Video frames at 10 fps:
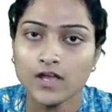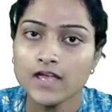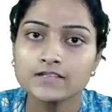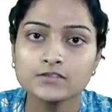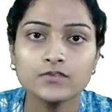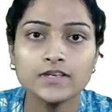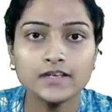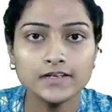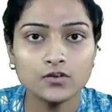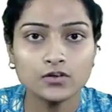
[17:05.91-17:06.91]
So we need
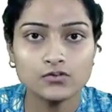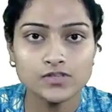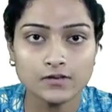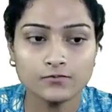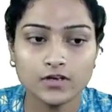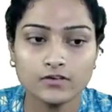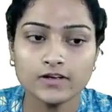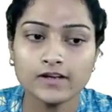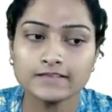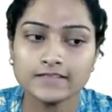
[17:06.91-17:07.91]
not to check for our
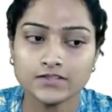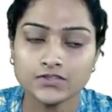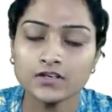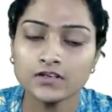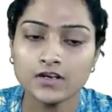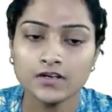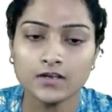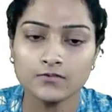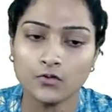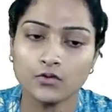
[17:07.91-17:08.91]
transaction
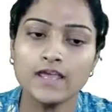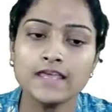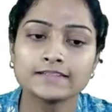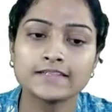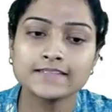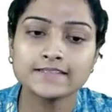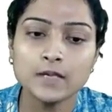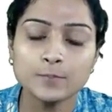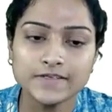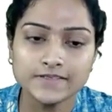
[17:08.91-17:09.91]
T4. This is the
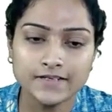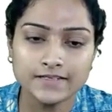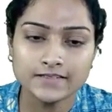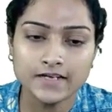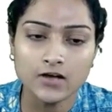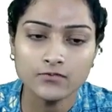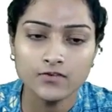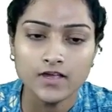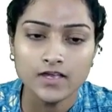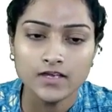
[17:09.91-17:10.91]
precedence graph
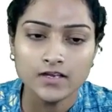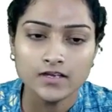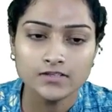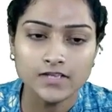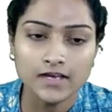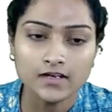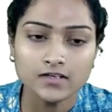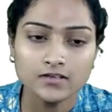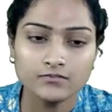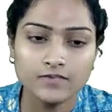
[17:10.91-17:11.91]
check
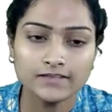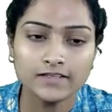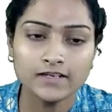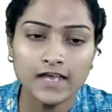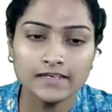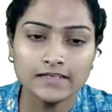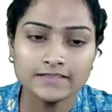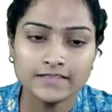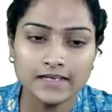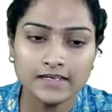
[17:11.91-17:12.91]
whether any
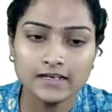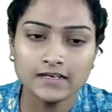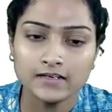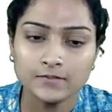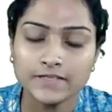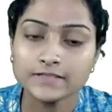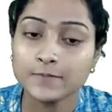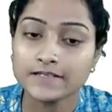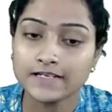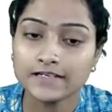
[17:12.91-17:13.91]
cycle is
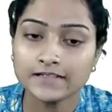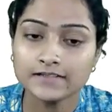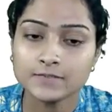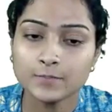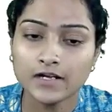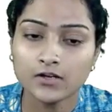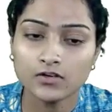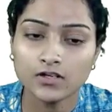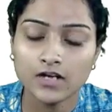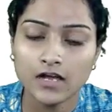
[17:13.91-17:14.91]
present in this particular
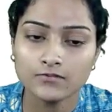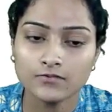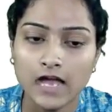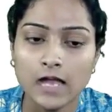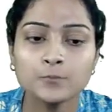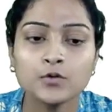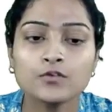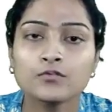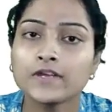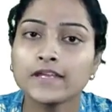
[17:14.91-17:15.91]
graph. I am not
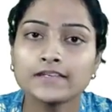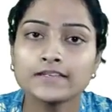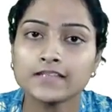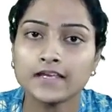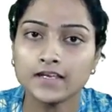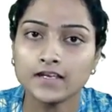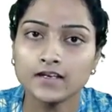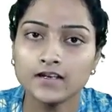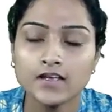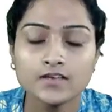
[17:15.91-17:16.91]
viewing any cycle.
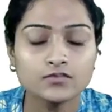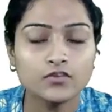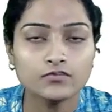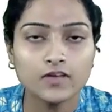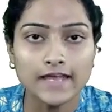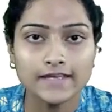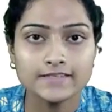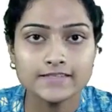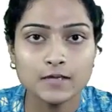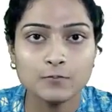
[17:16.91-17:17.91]
So what I can
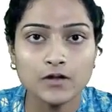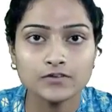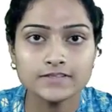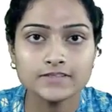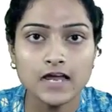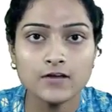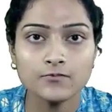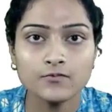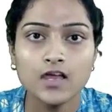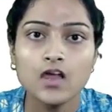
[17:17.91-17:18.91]
say about this graph
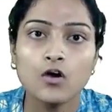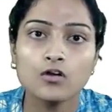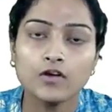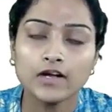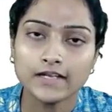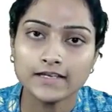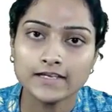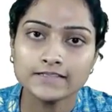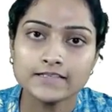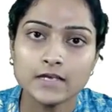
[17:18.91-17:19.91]
or what I can
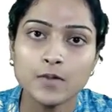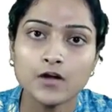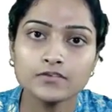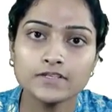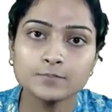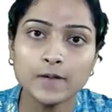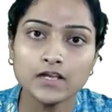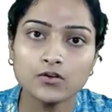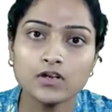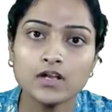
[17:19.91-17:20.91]
say about this
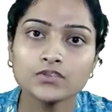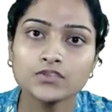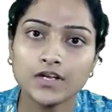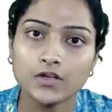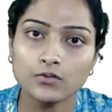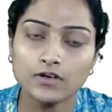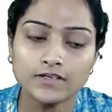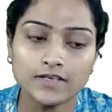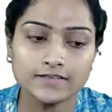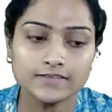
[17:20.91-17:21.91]
particular schedule.
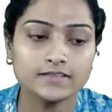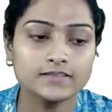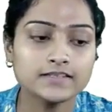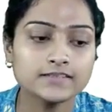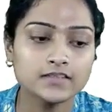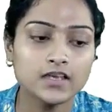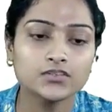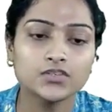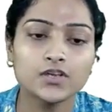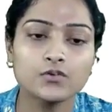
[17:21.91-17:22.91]
Yes, this
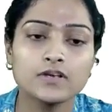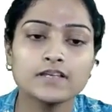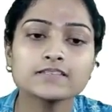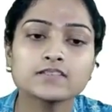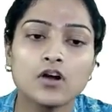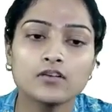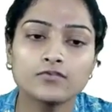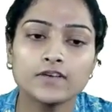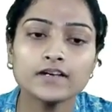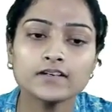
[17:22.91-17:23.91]
schedule is
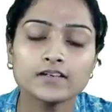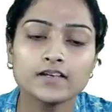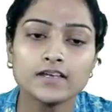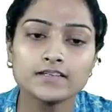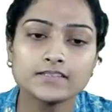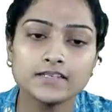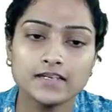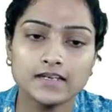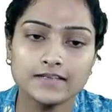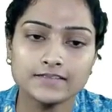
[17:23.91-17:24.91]
conflict
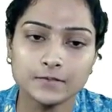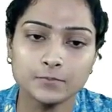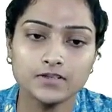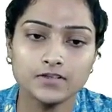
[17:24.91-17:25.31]
serializable.